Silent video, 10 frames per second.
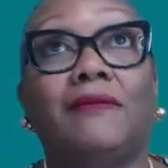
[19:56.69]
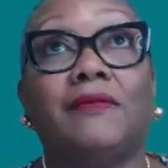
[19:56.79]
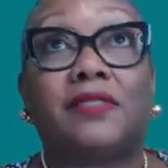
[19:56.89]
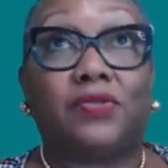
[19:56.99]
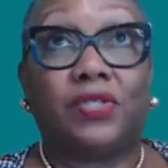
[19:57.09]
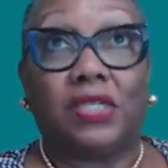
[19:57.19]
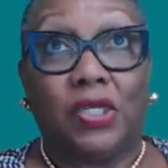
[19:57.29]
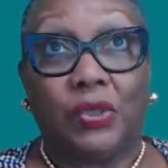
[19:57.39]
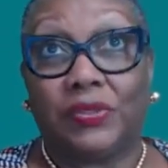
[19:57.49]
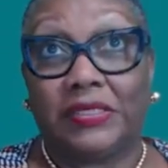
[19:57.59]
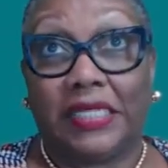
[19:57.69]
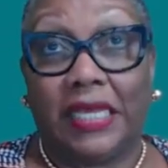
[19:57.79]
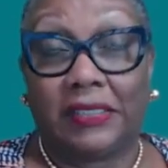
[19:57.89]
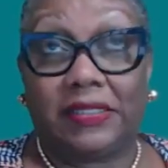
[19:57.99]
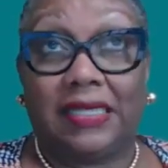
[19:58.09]
student loan
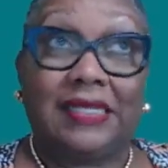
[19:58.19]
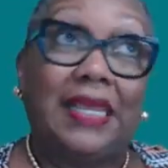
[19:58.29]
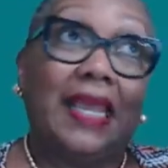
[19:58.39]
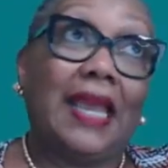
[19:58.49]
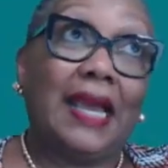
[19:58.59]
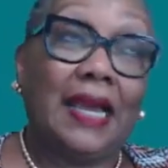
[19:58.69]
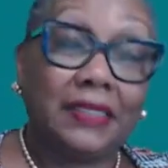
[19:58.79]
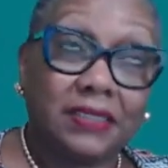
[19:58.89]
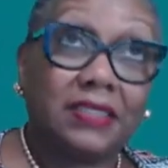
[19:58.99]
debt that they had